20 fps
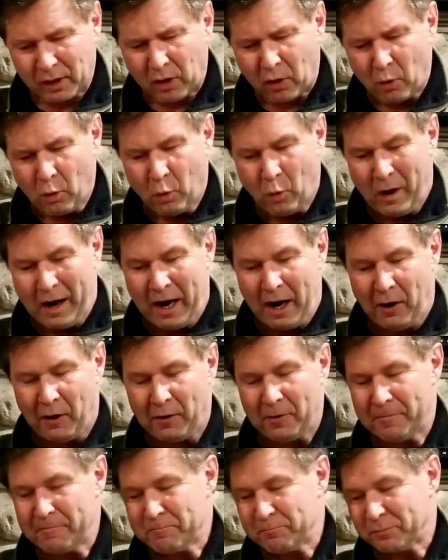Wow.
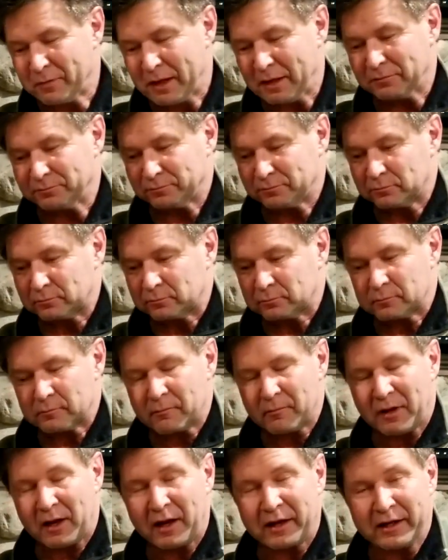
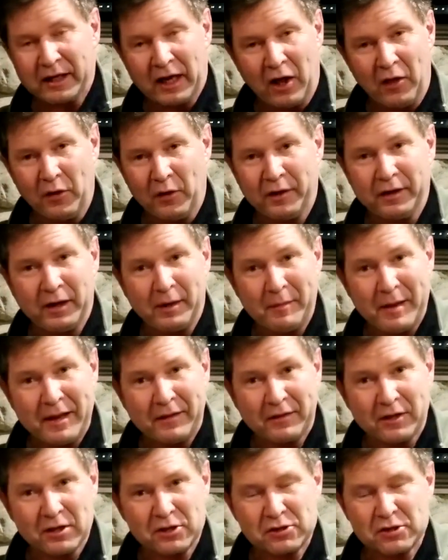Now they're going to make
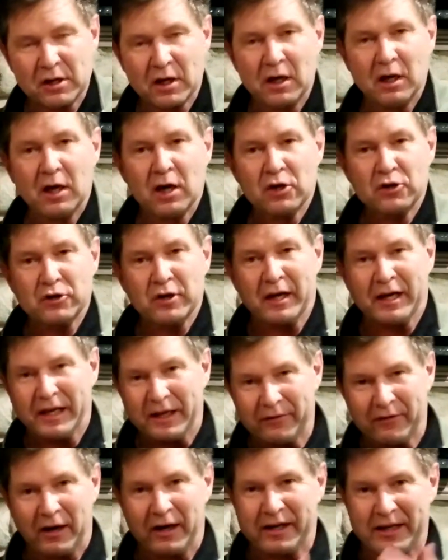this so they
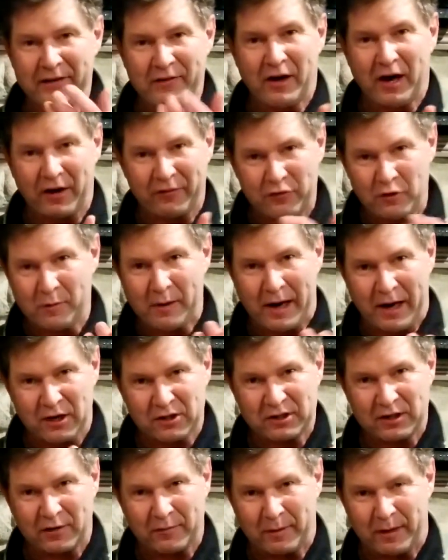can give out a few bottles to
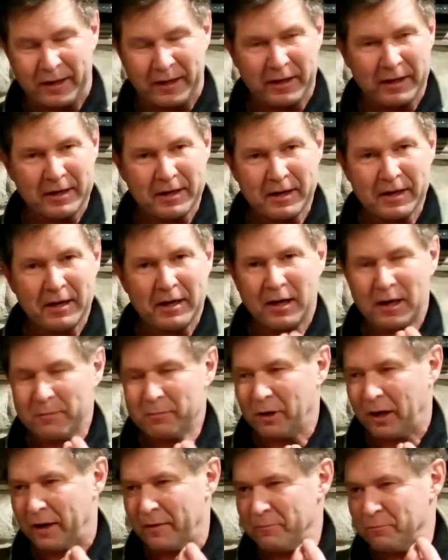everybody.
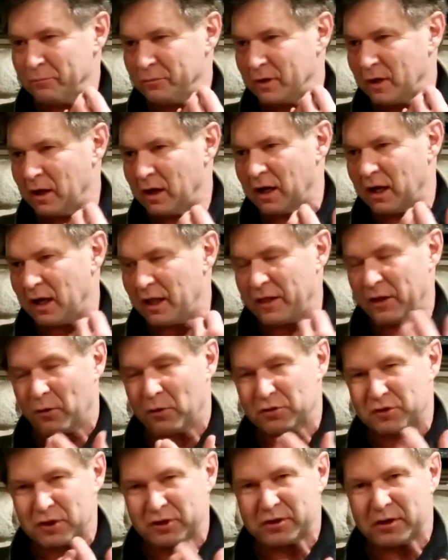But
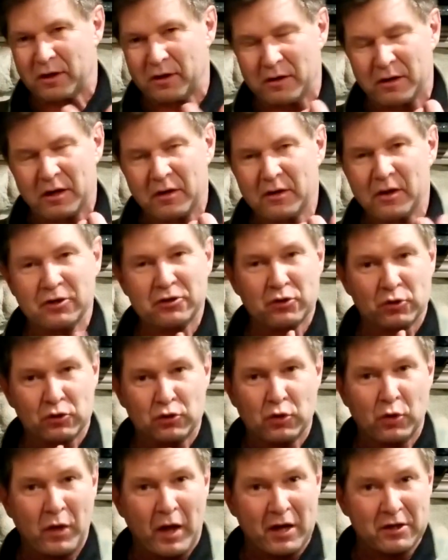this was
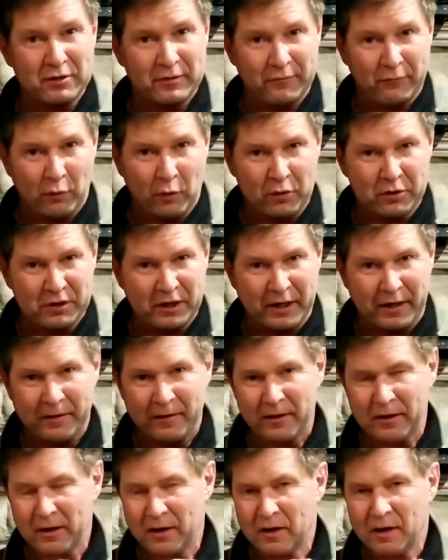2014.
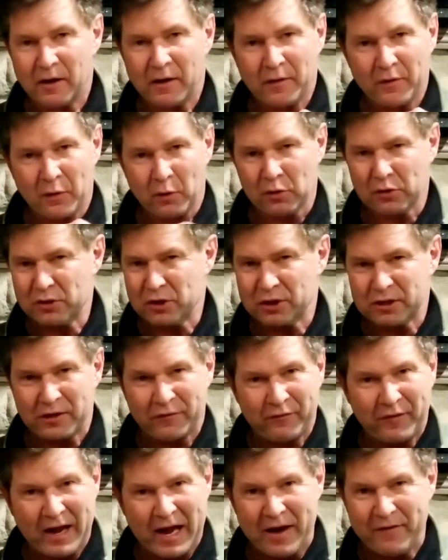There was such a
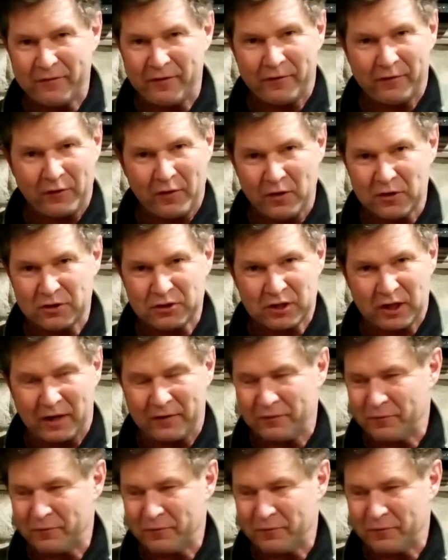fanfare for this stuff.